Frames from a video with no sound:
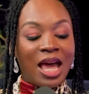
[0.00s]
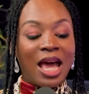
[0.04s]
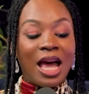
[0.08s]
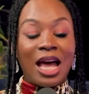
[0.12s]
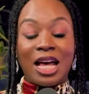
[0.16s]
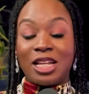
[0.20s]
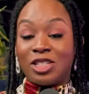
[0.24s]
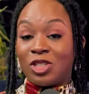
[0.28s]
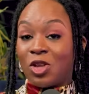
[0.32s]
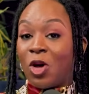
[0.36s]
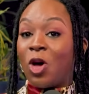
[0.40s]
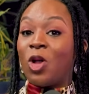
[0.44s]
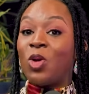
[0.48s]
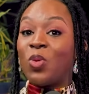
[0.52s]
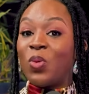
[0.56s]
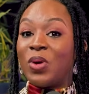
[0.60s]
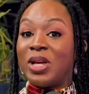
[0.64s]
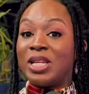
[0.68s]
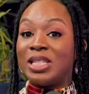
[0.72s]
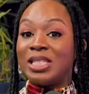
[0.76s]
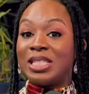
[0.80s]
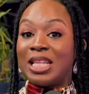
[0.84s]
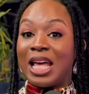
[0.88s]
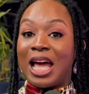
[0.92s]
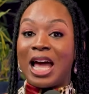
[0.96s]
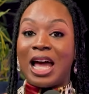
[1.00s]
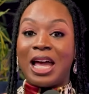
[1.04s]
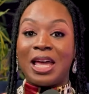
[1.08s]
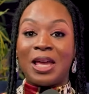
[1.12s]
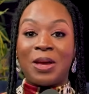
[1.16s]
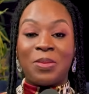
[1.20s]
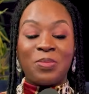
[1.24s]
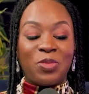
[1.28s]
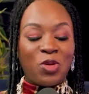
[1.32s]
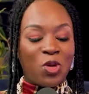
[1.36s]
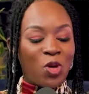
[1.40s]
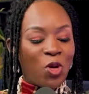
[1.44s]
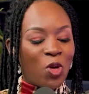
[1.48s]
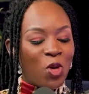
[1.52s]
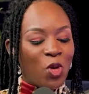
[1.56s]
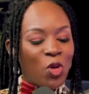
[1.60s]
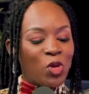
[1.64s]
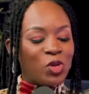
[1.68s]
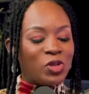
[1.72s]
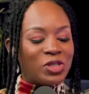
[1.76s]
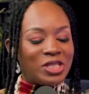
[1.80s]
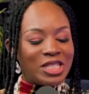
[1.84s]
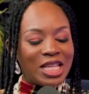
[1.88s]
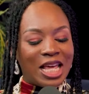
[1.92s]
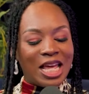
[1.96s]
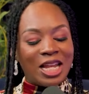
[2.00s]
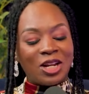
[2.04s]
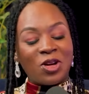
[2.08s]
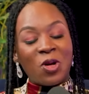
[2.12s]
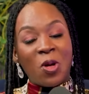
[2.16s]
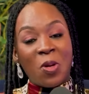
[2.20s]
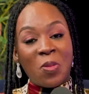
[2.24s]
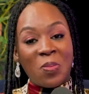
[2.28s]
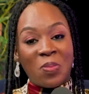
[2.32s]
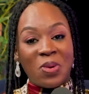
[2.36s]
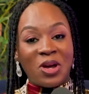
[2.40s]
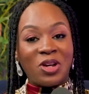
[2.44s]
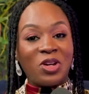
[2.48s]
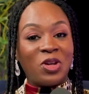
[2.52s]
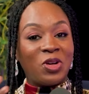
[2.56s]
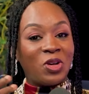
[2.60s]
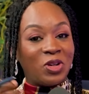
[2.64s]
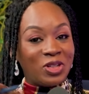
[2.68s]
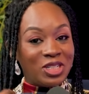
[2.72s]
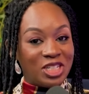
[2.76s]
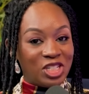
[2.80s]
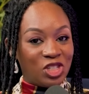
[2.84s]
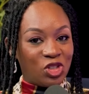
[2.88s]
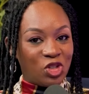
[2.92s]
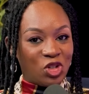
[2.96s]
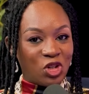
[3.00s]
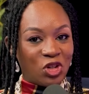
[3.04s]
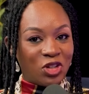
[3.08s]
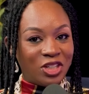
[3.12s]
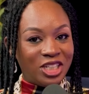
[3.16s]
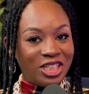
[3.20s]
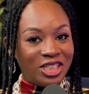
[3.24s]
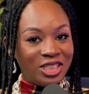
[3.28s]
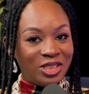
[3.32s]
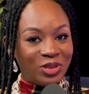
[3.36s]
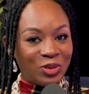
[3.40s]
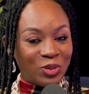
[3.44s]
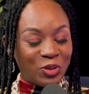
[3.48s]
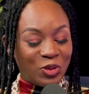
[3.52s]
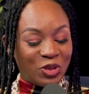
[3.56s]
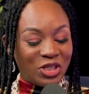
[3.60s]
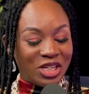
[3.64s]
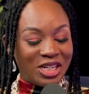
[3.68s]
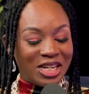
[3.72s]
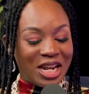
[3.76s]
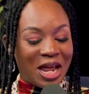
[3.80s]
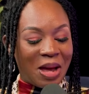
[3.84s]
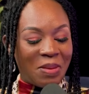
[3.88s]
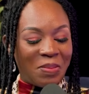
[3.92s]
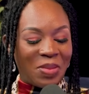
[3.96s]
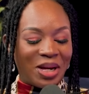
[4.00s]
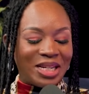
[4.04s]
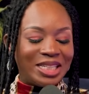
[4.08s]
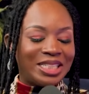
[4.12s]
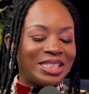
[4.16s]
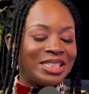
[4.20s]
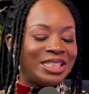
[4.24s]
As always, I am your host and companion on this journey, Uchenna Amadi,